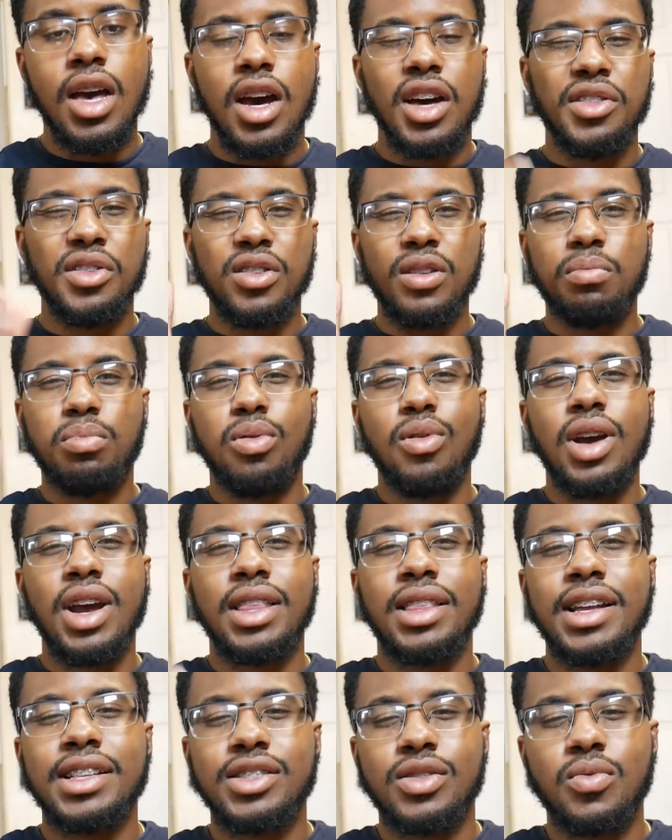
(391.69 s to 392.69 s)
Another point I'd
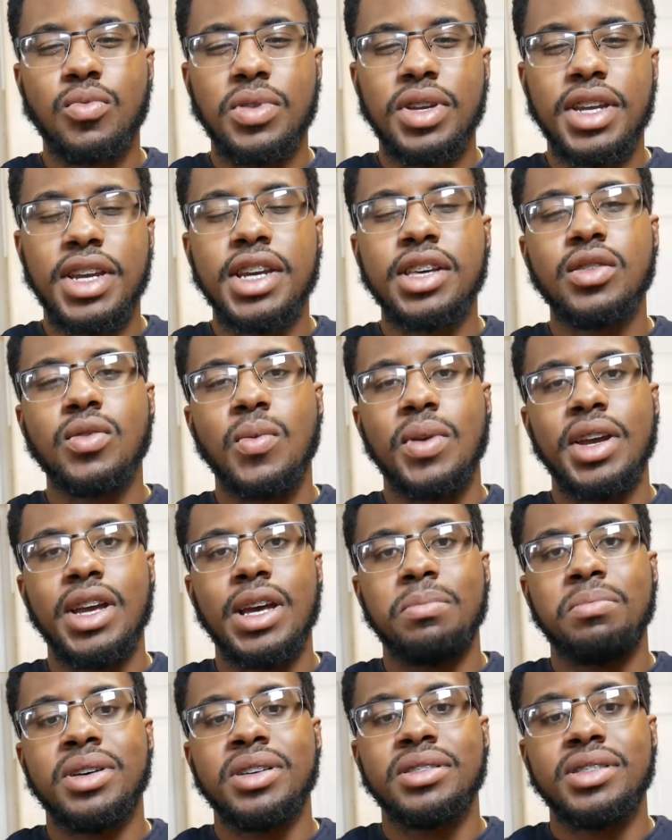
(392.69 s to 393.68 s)
like to reiterate
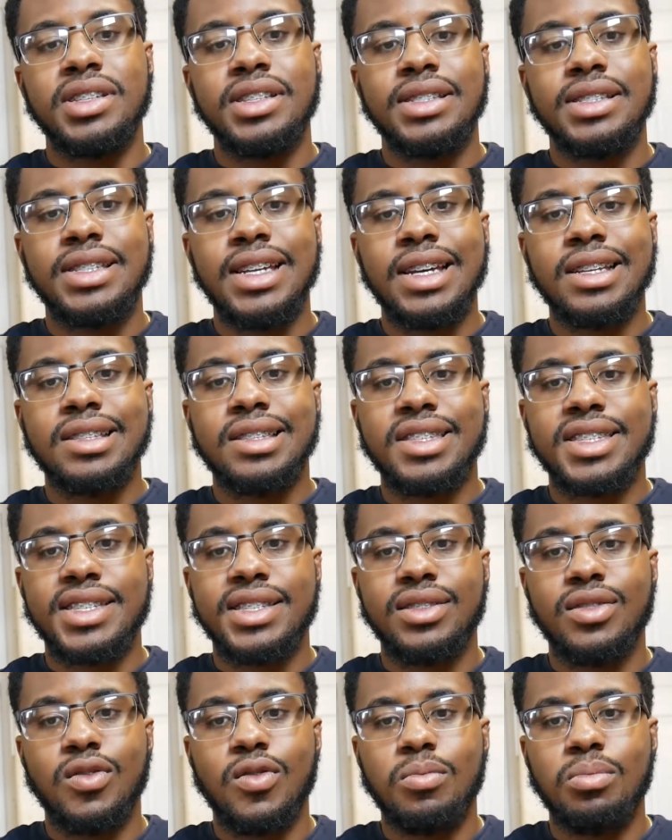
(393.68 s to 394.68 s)
about the debt
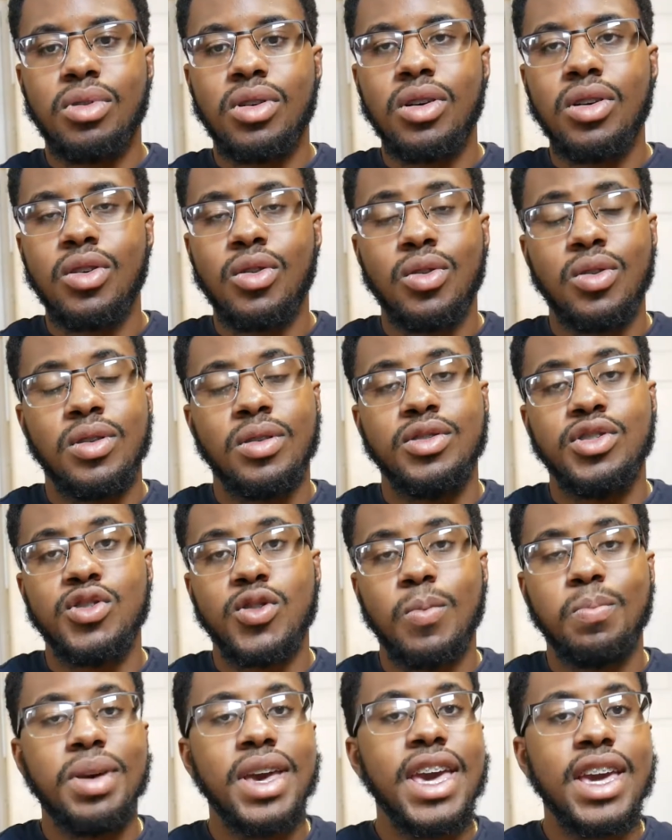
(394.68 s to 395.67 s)
Snowball, or
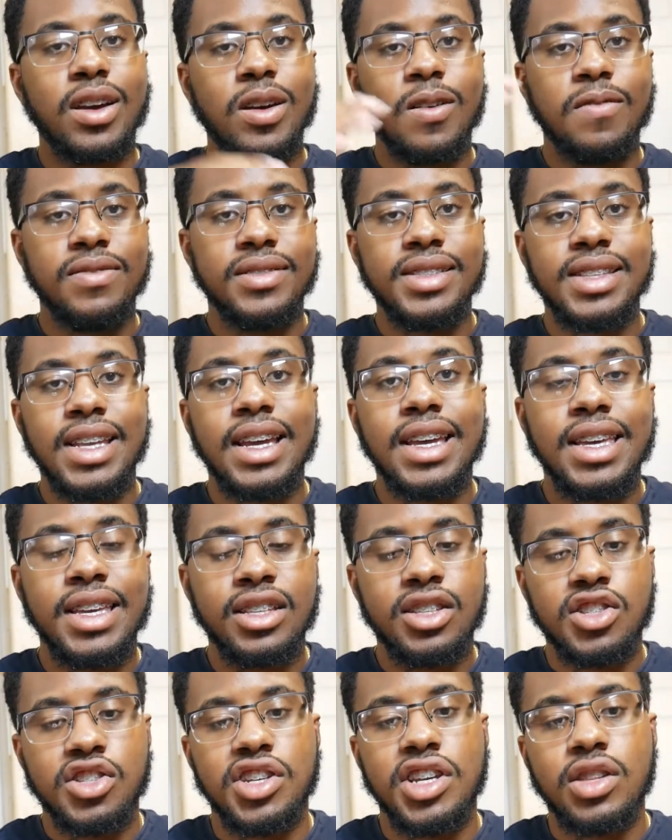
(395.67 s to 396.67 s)
paying off debt
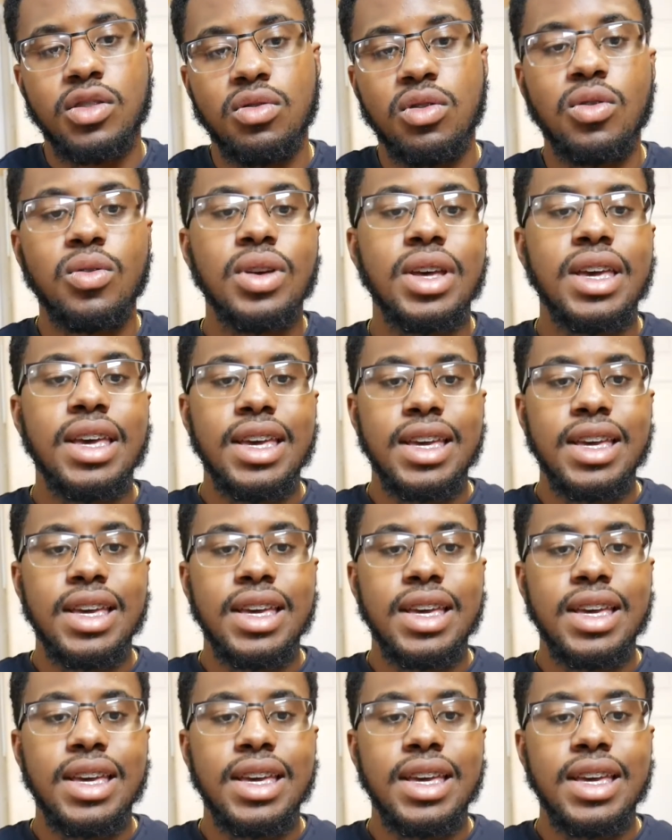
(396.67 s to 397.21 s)
in general,